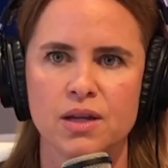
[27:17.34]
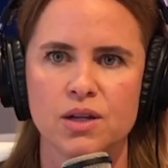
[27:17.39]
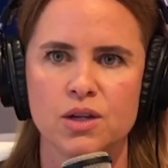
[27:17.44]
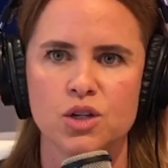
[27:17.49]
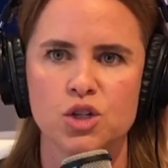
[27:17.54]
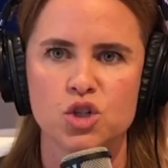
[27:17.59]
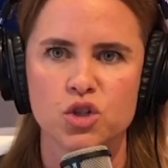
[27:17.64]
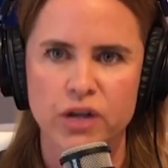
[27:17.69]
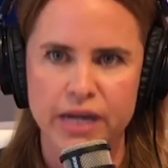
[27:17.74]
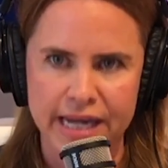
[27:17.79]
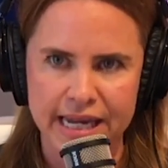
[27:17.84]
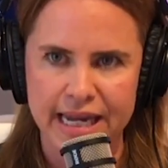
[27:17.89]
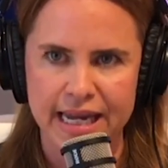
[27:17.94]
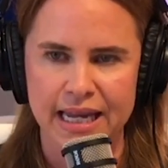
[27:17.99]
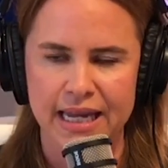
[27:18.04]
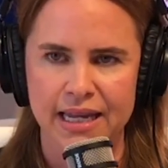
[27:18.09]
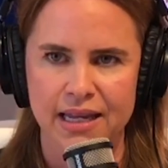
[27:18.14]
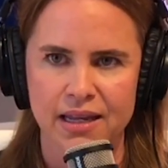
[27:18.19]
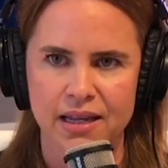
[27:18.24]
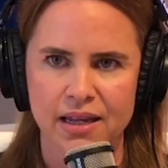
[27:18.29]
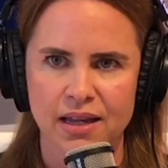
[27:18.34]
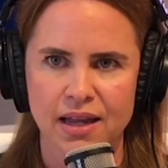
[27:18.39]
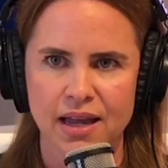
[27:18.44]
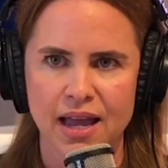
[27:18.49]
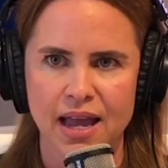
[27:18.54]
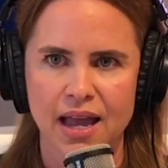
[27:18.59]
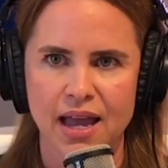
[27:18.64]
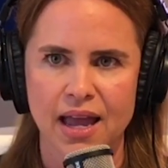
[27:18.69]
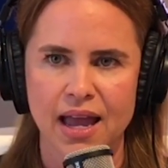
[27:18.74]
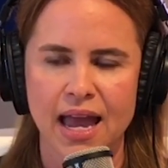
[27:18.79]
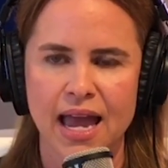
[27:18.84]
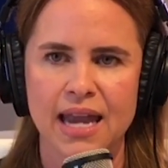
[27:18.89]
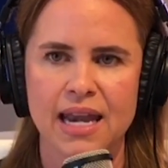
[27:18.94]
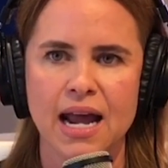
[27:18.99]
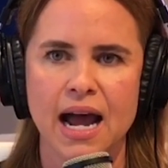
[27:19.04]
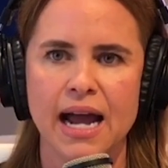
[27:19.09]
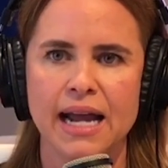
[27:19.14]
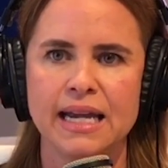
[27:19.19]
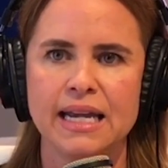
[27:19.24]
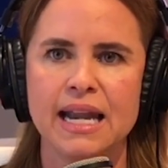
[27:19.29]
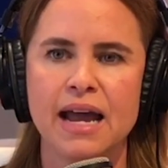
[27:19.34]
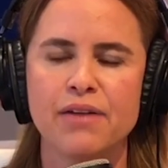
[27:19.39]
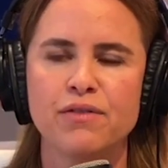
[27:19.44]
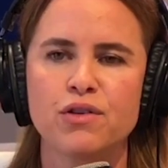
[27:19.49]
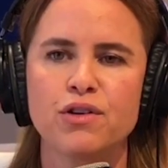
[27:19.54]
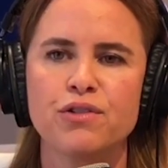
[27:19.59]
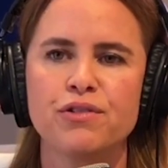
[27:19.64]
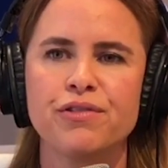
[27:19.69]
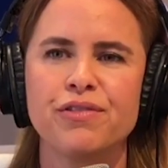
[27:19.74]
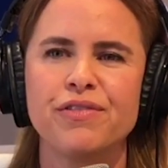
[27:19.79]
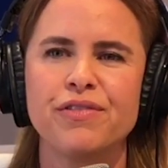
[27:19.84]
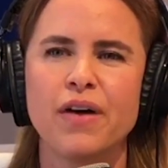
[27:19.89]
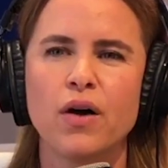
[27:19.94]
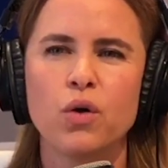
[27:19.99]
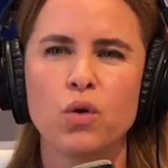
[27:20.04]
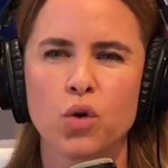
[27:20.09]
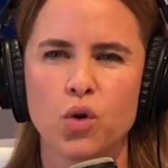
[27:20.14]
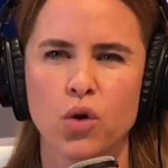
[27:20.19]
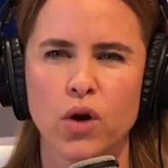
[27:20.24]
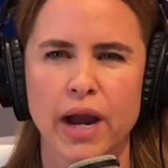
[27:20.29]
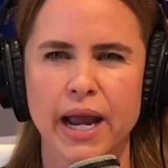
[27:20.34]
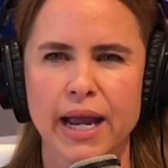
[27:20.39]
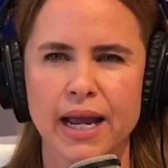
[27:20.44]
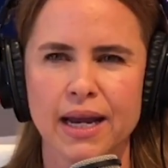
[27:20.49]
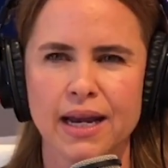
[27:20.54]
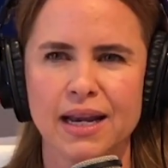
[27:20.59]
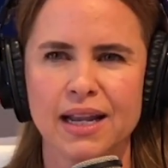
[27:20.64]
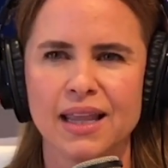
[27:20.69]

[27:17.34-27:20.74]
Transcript: drinking, and I never felt great.